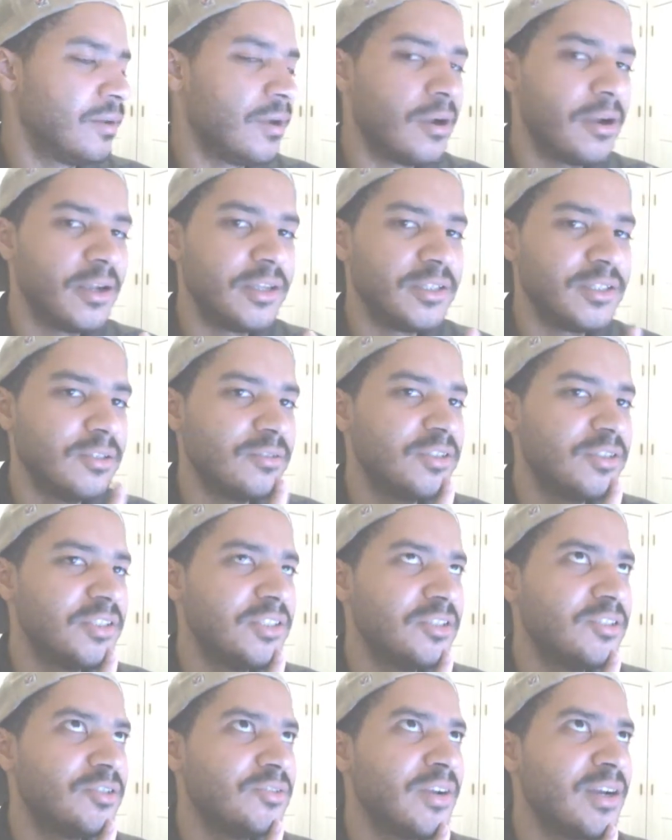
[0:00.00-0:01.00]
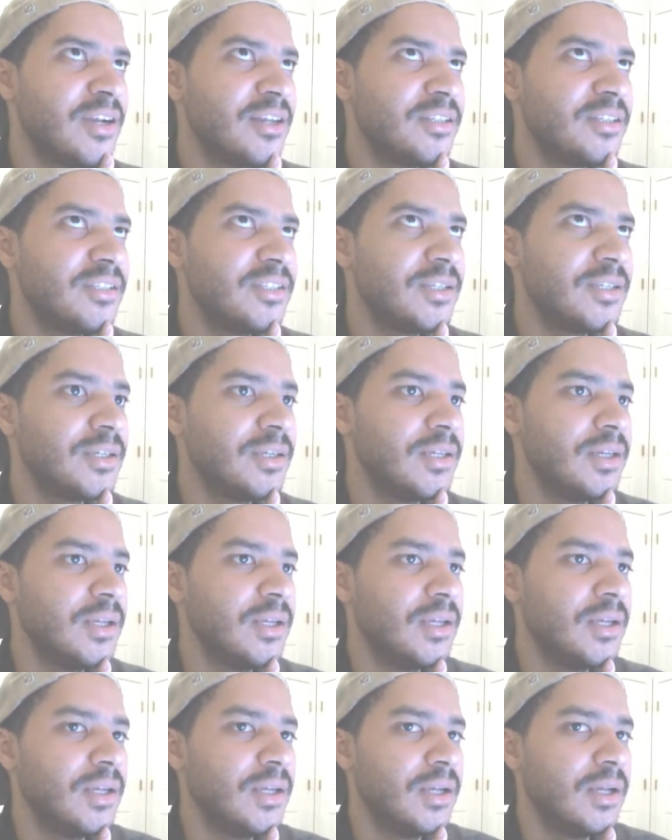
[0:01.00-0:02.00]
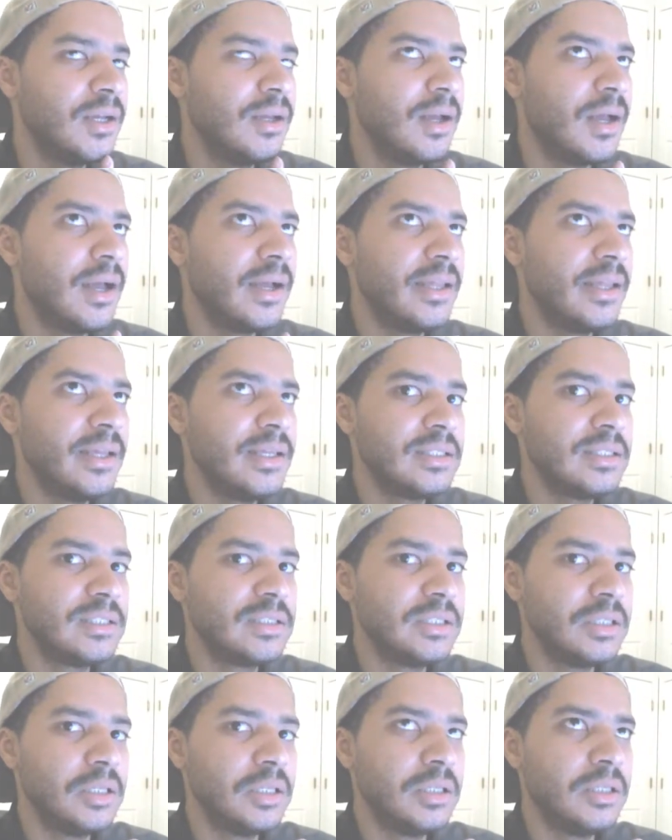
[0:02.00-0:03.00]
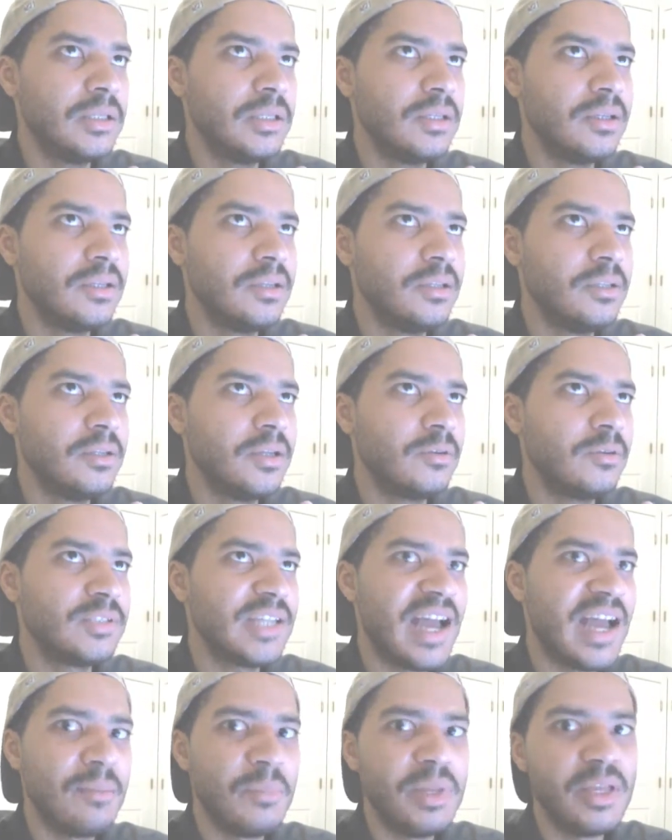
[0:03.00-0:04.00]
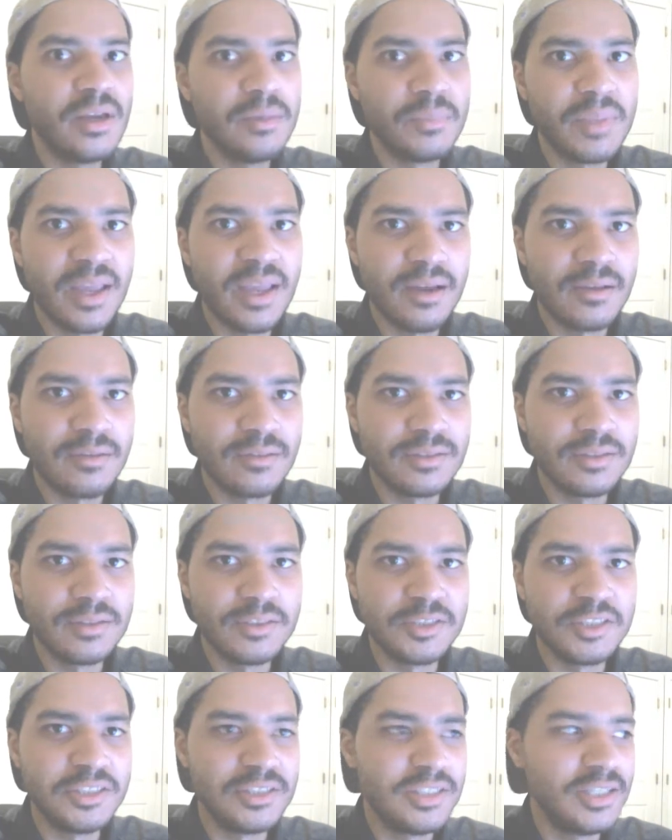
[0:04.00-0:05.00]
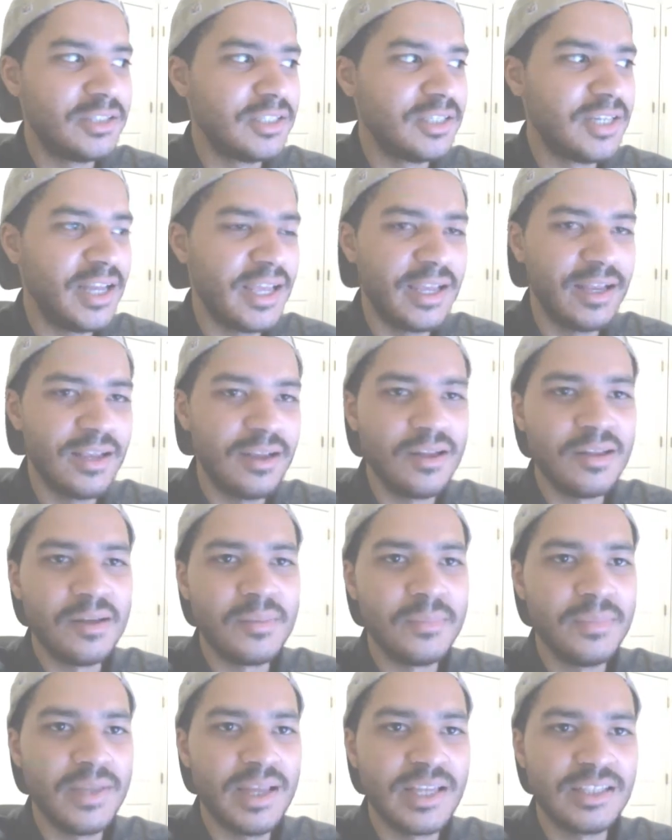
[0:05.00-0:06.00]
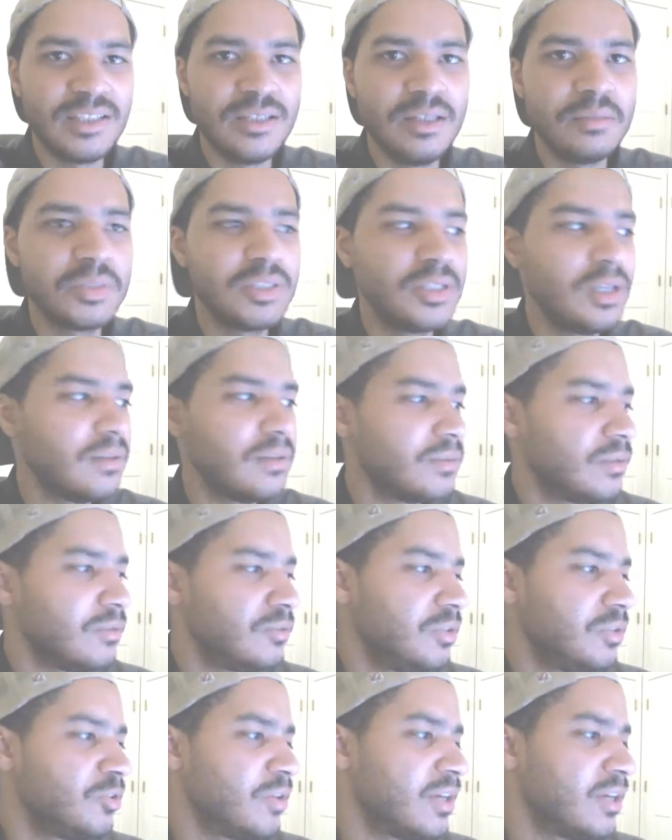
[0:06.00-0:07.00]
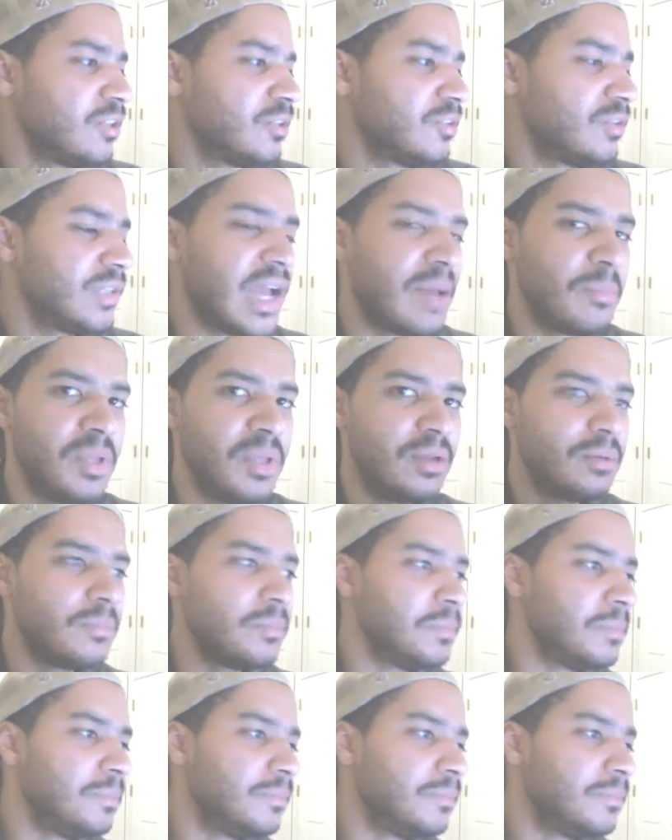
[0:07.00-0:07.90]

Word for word: All right. So she's trying to, I guess, you know, tie me up now. She's into that um, S&M stuff. So she's trying to tie me up.